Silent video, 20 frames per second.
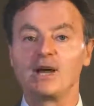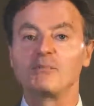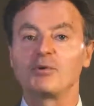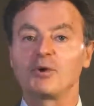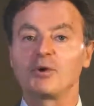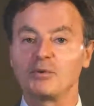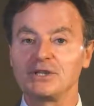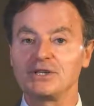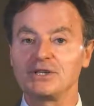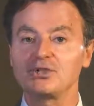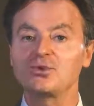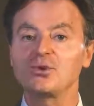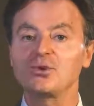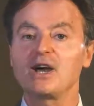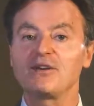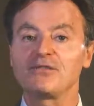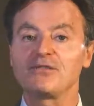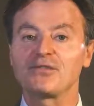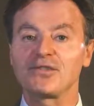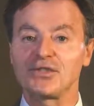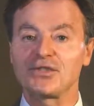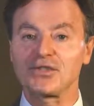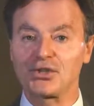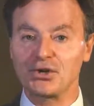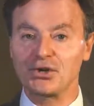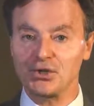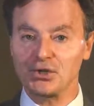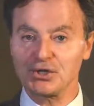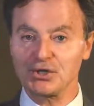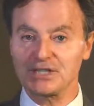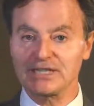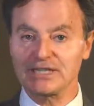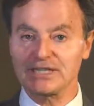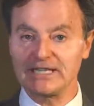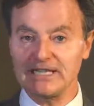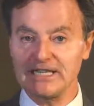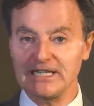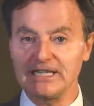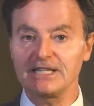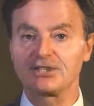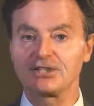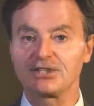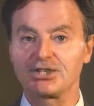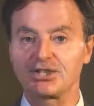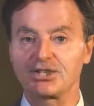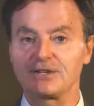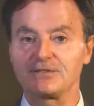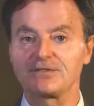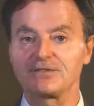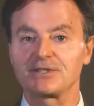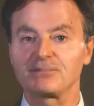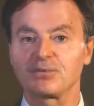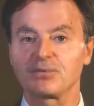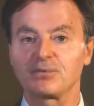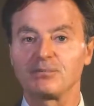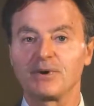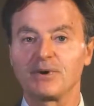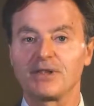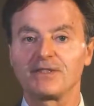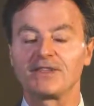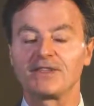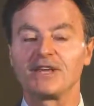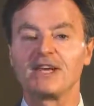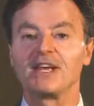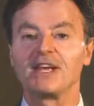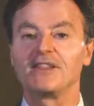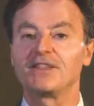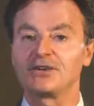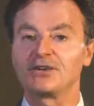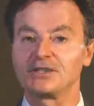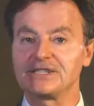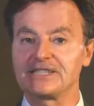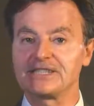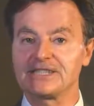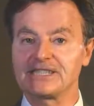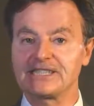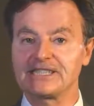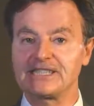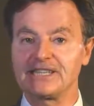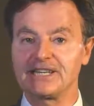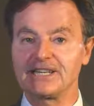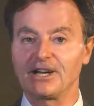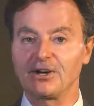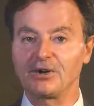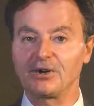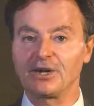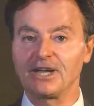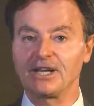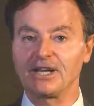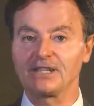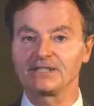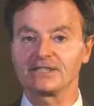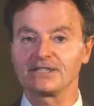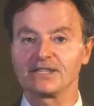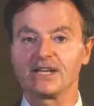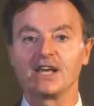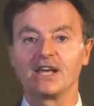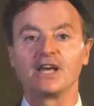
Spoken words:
but we do have 13 shifts per month that are 16-hour days.